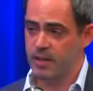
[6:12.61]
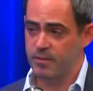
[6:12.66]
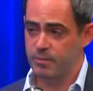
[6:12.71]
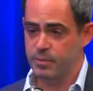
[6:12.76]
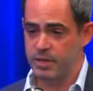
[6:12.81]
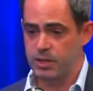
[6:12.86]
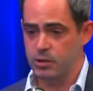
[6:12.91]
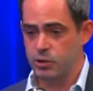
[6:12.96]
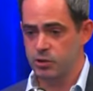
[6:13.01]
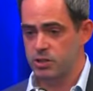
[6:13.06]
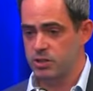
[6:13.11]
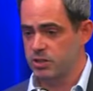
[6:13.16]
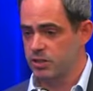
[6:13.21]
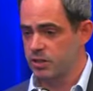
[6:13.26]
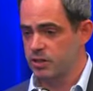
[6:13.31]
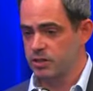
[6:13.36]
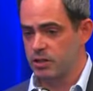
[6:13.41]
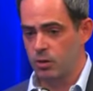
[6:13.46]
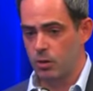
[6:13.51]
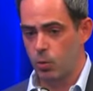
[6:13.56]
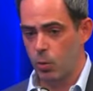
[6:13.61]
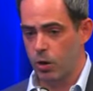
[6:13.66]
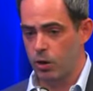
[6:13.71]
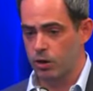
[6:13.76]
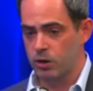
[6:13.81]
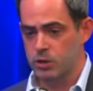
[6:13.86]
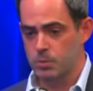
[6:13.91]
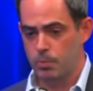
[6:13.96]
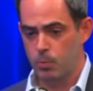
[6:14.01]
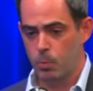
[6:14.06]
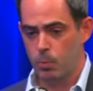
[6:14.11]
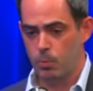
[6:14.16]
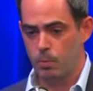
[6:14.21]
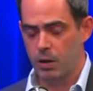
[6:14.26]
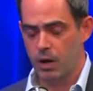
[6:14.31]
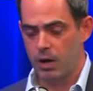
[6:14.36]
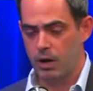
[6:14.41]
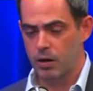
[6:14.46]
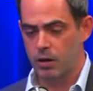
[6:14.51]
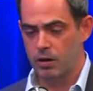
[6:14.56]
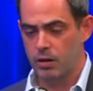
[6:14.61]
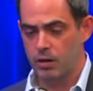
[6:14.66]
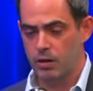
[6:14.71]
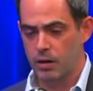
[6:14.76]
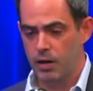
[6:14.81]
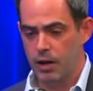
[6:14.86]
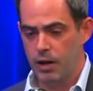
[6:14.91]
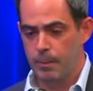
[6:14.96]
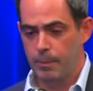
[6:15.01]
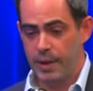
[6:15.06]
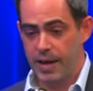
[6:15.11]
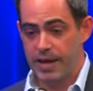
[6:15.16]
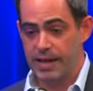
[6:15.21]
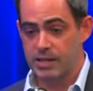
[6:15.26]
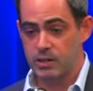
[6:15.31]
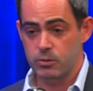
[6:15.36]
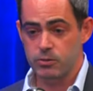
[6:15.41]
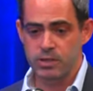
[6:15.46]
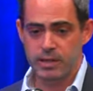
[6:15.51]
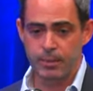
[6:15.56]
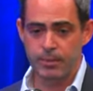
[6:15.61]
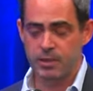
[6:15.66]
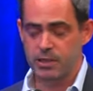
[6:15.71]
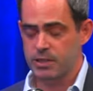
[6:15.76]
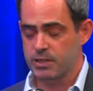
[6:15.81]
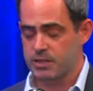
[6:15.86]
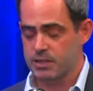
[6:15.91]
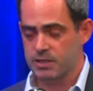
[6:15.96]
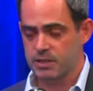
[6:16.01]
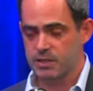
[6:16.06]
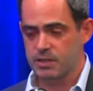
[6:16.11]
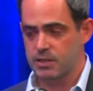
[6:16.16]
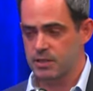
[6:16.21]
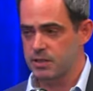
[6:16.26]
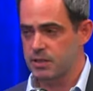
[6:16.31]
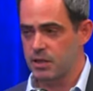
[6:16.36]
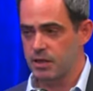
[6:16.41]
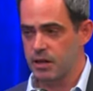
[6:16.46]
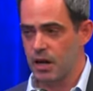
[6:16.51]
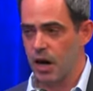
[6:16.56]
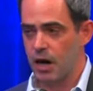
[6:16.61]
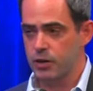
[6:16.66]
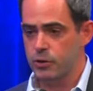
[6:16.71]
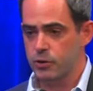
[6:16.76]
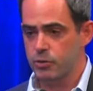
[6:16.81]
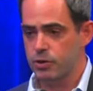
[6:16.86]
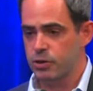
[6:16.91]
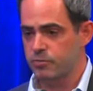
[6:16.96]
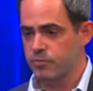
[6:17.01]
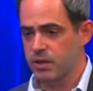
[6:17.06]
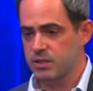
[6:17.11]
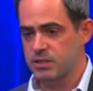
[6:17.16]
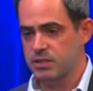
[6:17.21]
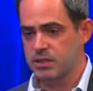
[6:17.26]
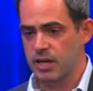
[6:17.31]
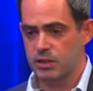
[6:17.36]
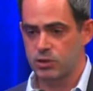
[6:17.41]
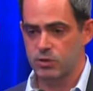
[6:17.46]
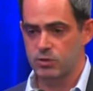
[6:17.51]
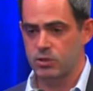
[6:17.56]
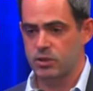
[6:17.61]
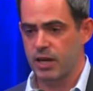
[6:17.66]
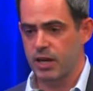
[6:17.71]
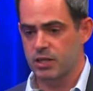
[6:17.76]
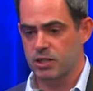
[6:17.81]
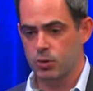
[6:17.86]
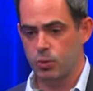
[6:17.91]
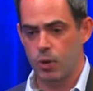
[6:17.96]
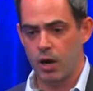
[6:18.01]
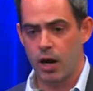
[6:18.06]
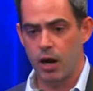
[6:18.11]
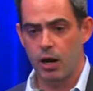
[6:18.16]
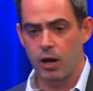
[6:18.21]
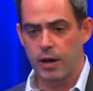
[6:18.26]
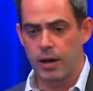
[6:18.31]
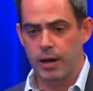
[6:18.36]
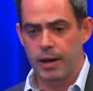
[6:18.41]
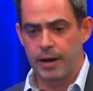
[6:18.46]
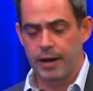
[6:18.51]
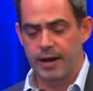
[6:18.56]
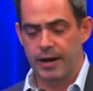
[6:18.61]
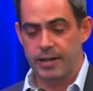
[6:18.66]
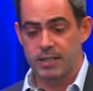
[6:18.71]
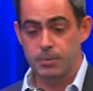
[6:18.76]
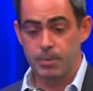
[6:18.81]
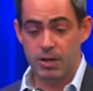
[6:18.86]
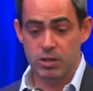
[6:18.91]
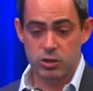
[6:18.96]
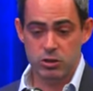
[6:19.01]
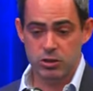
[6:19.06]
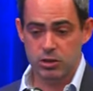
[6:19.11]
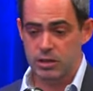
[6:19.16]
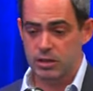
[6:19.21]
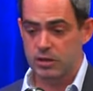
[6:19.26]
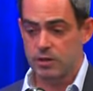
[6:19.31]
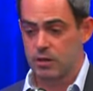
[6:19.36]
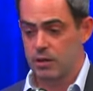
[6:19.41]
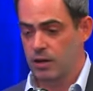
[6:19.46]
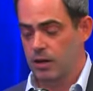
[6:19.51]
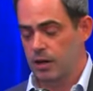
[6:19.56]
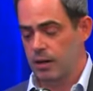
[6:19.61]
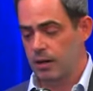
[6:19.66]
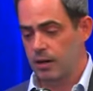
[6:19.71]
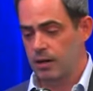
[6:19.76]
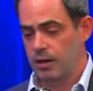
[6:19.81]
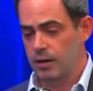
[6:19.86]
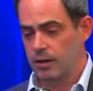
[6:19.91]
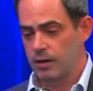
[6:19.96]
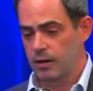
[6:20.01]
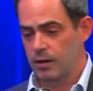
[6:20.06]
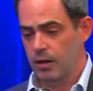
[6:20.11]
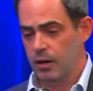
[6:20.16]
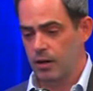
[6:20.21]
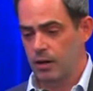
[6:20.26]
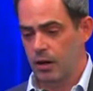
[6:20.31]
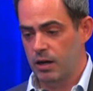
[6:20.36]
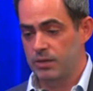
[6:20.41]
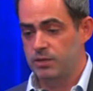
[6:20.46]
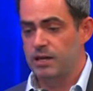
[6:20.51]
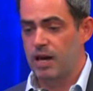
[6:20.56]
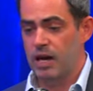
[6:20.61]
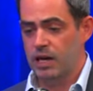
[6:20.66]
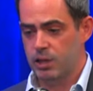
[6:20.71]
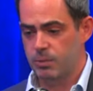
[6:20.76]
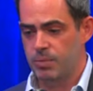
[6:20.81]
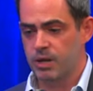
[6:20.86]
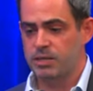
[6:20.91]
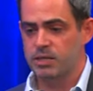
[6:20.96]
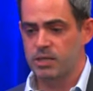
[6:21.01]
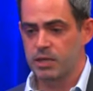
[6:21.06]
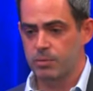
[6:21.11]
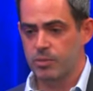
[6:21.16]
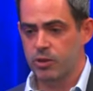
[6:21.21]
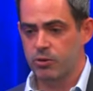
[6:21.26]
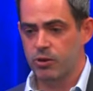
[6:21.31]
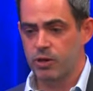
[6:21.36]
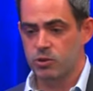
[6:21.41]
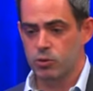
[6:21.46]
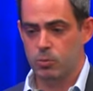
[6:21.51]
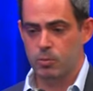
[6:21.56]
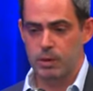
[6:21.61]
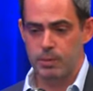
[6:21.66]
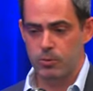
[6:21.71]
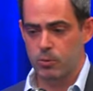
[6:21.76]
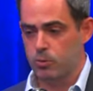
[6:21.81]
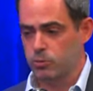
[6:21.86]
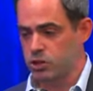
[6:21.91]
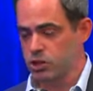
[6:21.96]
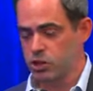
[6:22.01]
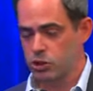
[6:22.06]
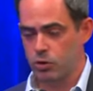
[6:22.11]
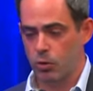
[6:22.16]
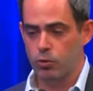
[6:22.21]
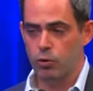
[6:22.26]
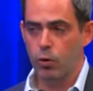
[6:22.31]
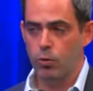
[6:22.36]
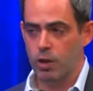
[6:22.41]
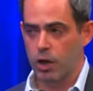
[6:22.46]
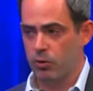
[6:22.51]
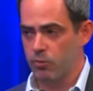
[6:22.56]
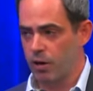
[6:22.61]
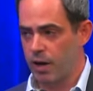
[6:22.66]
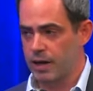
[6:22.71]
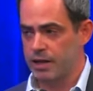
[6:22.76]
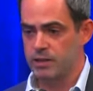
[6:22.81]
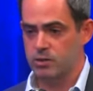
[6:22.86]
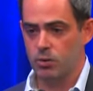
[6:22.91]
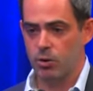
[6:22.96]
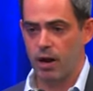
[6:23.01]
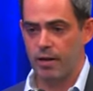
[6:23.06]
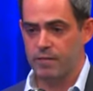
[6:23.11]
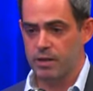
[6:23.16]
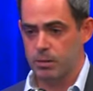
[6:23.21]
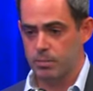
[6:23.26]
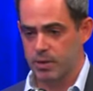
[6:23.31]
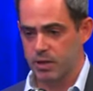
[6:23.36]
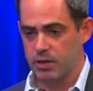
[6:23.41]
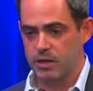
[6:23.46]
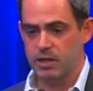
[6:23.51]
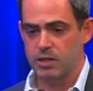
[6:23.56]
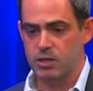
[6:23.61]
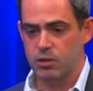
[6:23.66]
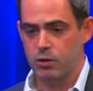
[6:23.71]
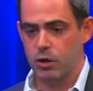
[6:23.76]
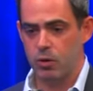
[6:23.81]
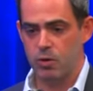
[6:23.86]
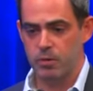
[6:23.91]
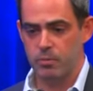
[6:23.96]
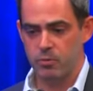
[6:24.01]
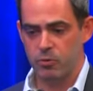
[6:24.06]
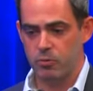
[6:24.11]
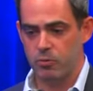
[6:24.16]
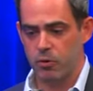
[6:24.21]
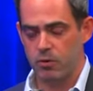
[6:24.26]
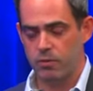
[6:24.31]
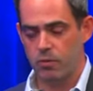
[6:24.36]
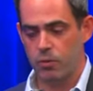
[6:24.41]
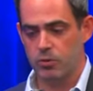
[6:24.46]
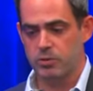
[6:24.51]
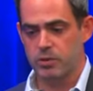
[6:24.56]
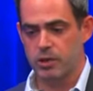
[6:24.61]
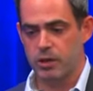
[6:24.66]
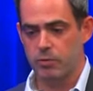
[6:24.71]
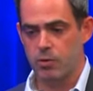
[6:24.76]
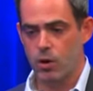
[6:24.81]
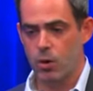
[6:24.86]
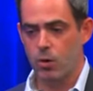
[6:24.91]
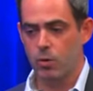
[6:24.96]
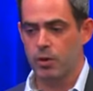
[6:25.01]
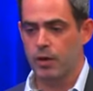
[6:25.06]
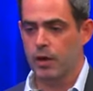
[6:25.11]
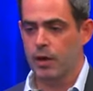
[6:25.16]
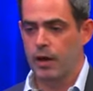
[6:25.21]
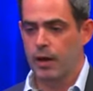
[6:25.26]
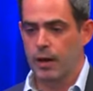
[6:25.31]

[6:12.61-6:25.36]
theft means you're stealing the workers' pay. You've typically seen this in the non-union residential sector where especially... undocumented immigrants or people who just don't know their rights or have the ability to know them through no fault of their own,